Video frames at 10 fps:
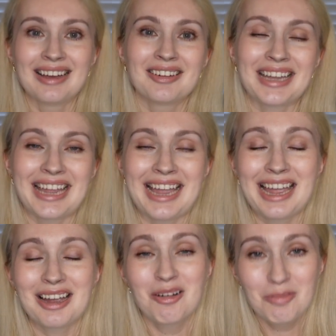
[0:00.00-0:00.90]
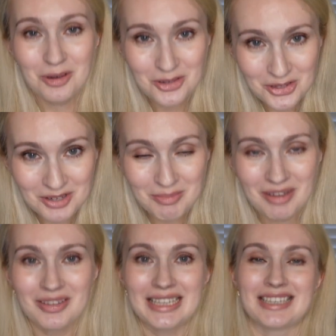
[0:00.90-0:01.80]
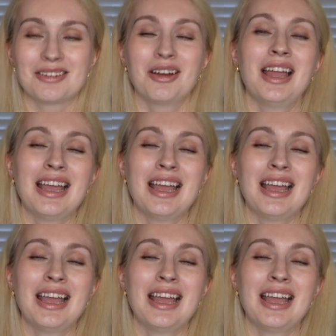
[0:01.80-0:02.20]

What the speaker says: Okay, I hope you enjoyed my video.